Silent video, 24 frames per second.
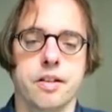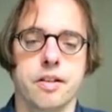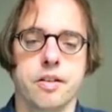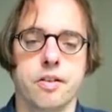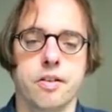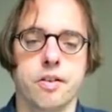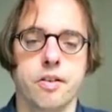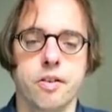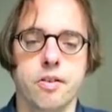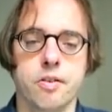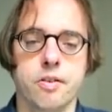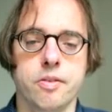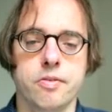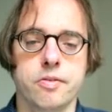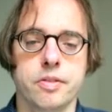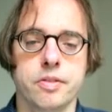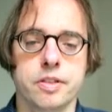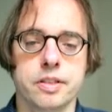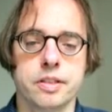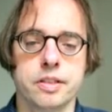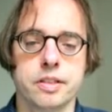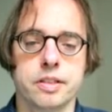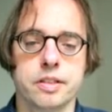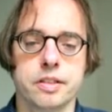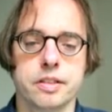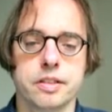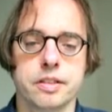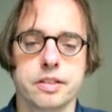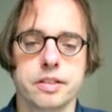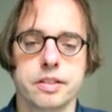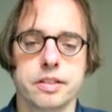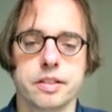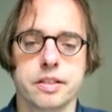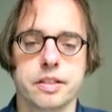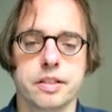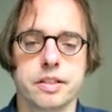over
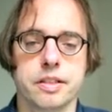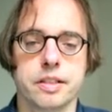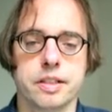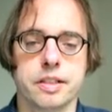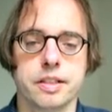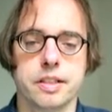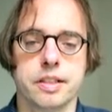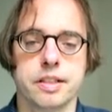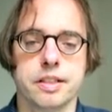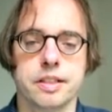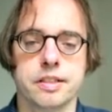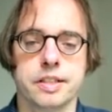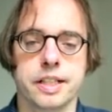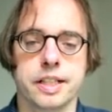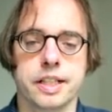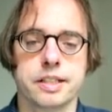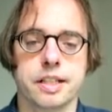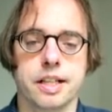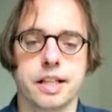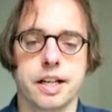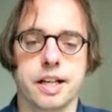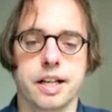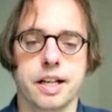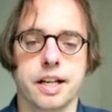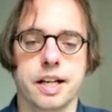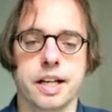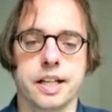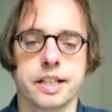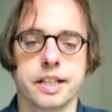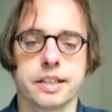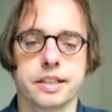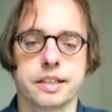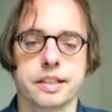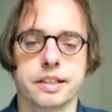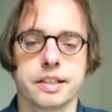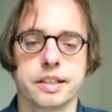zik
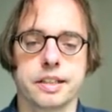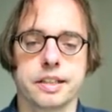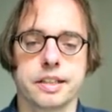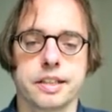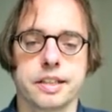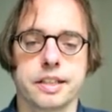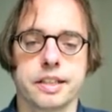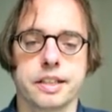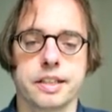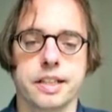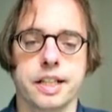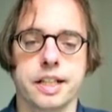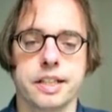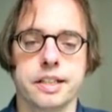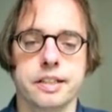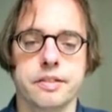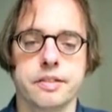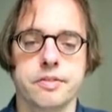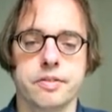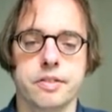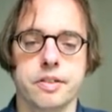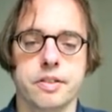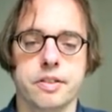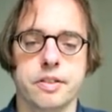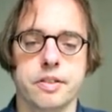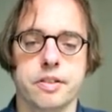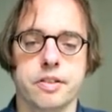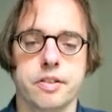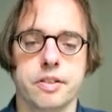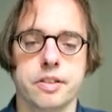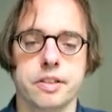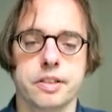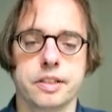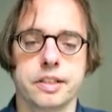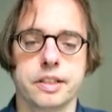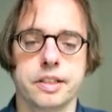for
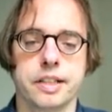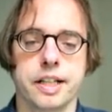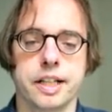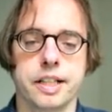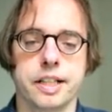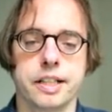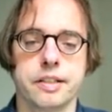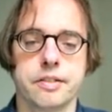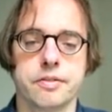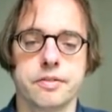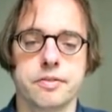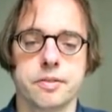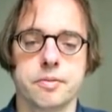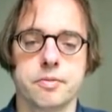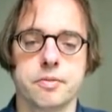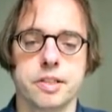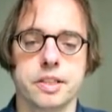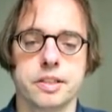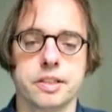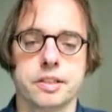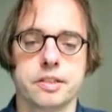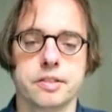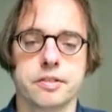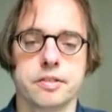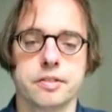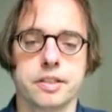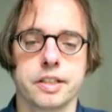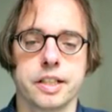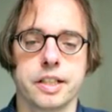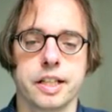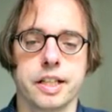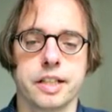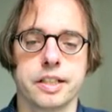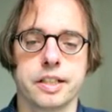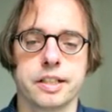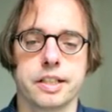all k from 1 to
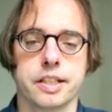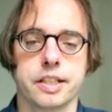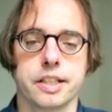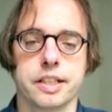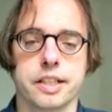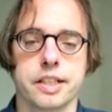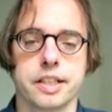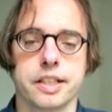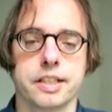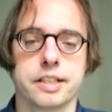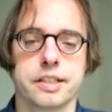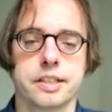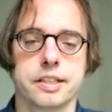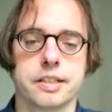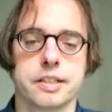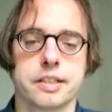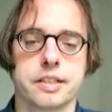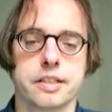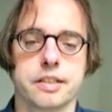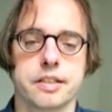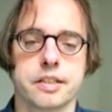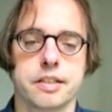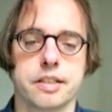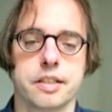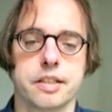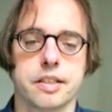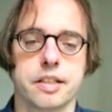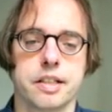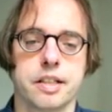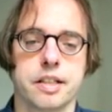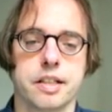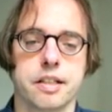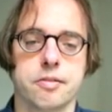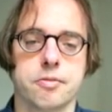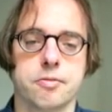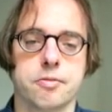k is
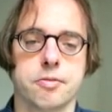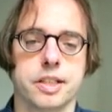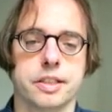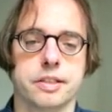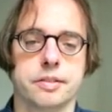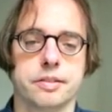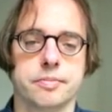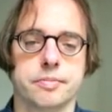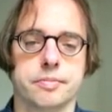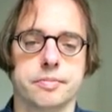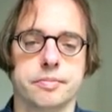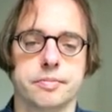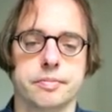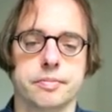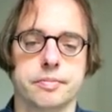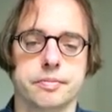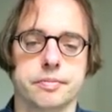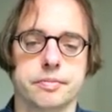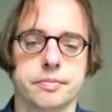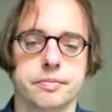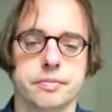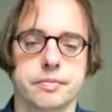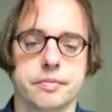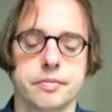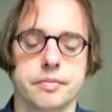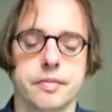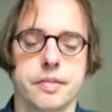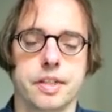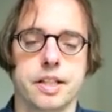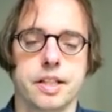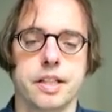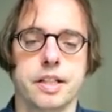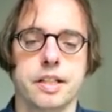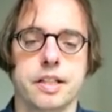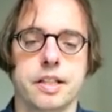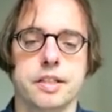1.
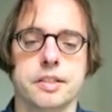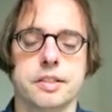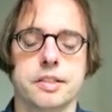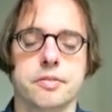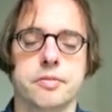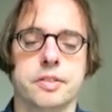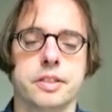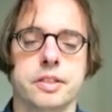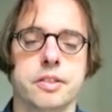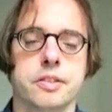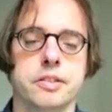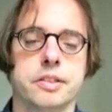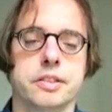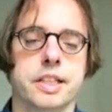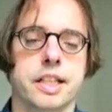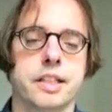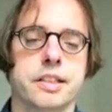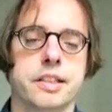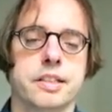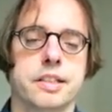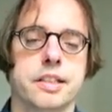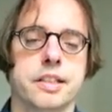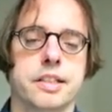So we don't get